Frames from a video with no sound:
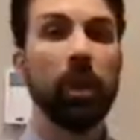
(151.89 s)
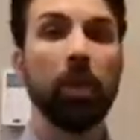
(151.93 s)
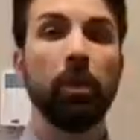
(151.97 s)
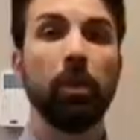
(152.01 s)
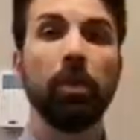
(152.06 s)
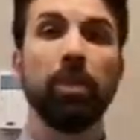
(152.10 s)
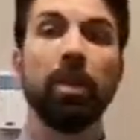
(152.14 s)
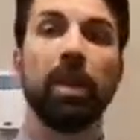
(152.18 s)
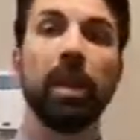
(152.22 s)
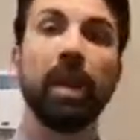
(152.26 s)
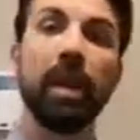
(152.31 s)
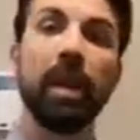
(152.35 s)

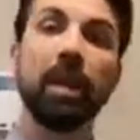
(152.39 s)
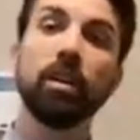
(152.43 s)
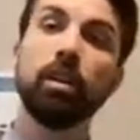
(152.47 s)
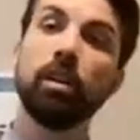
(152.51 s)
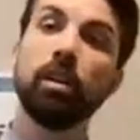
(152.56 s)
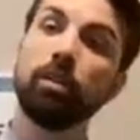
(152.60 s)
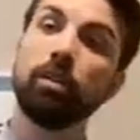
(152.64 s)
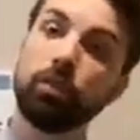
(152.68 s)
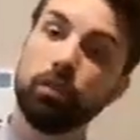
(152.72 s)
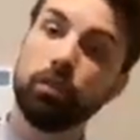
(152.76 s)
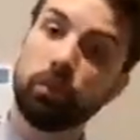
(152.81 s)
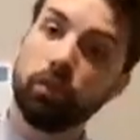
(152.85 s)
And when the
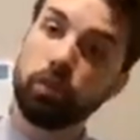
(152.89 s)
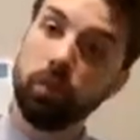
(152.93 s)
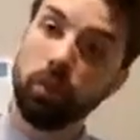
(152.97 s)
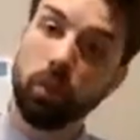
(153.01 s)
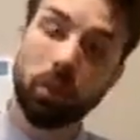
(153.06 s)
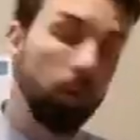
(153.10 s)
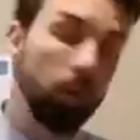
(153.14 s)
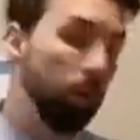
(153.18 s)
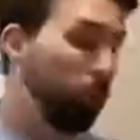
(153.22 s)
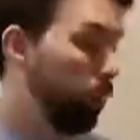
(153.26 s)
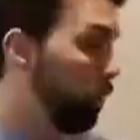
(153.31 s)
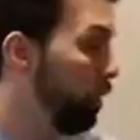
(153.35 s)
head goes
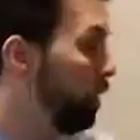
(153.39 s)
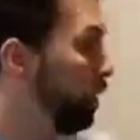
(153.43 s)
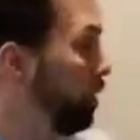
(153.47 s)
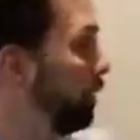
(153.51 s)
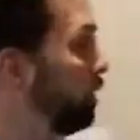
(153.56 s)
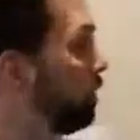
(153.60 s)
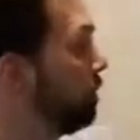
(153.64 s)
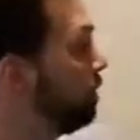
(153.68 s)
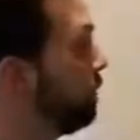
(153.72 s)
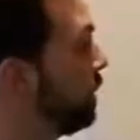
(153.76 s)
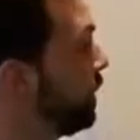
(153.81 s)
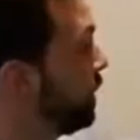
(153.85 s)

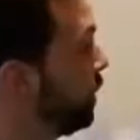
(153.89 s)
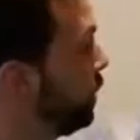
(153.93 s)
forward,